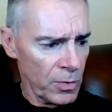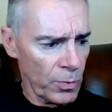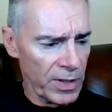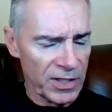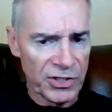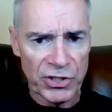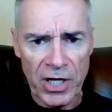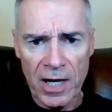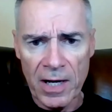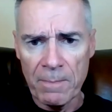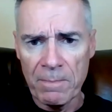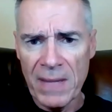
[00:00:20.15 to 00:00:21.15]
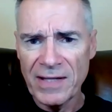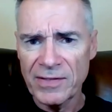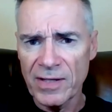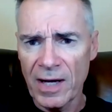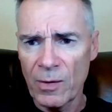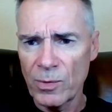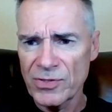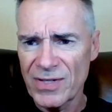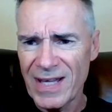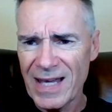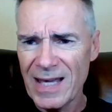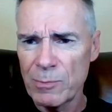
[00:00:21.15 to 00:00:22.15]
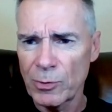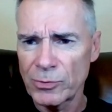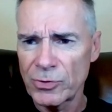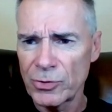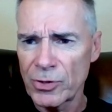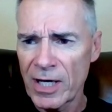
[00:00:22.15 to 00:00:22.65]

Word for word: which uh, meant I wasn't able to